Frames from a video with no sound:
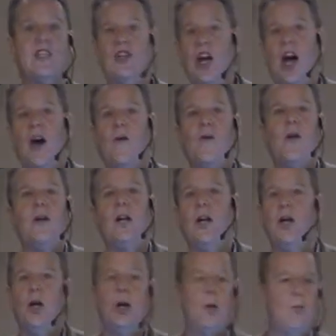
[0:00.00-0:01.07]
has
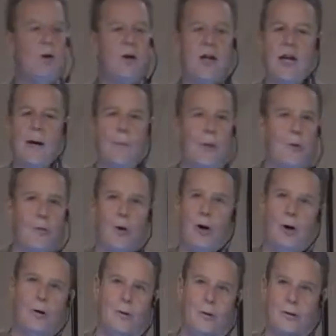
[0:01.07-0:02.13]
nothing to do with
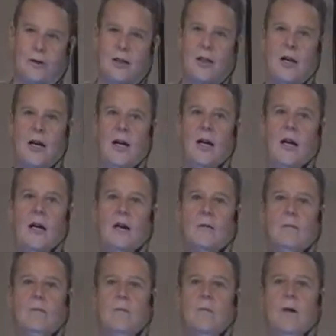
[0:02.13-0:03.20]
keeping rules.
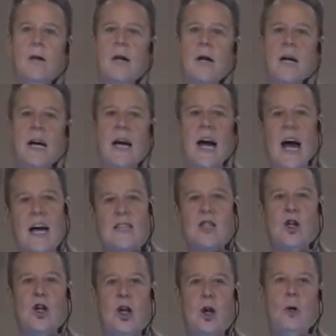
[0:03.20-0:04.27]
It
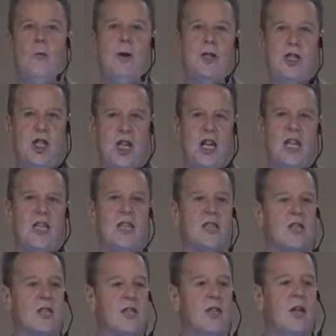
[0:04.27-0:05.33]
has to do with
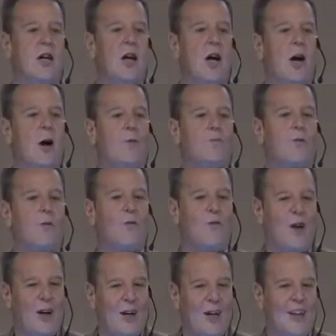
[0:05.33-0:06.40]
Jesus
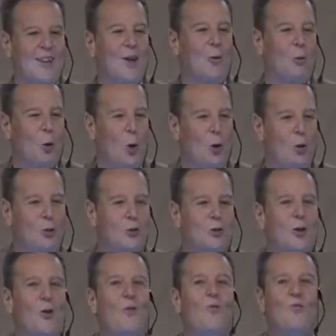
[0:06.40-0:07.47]
fulfilling the
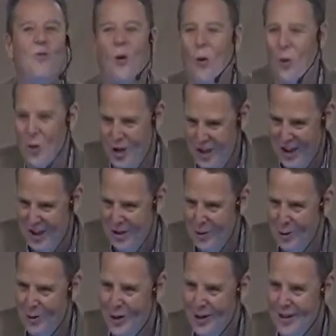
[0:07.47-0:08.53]
rules for
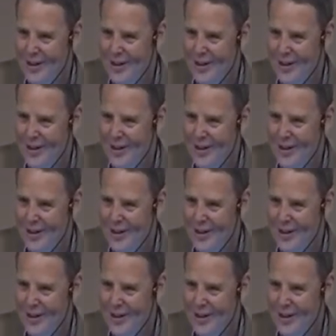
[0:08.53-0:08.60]
you.